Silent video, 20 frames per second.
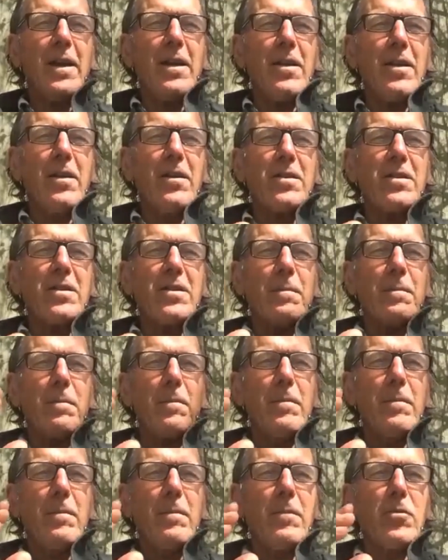There's some
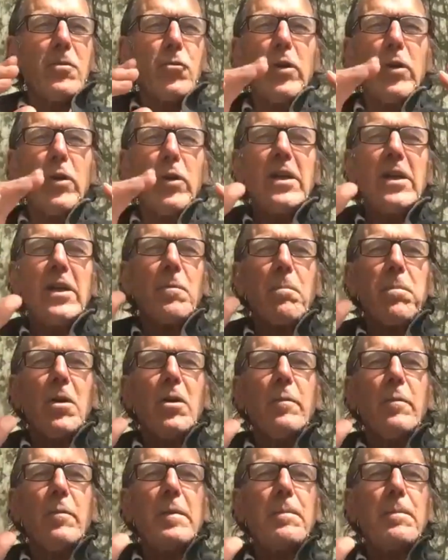trees are
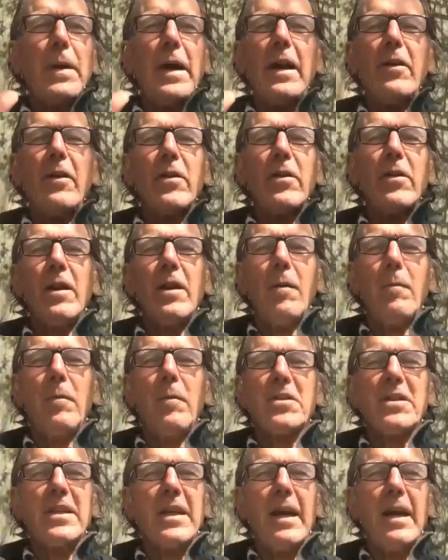blooming better than
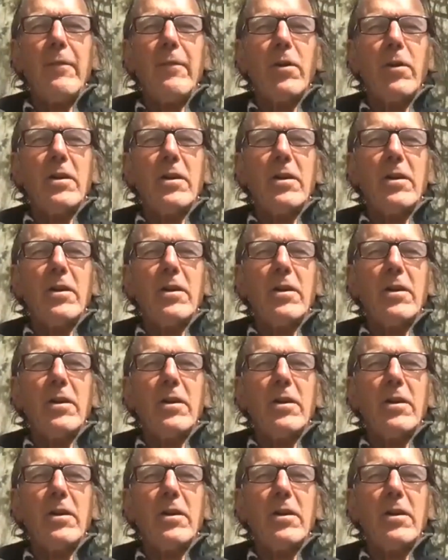almost ever.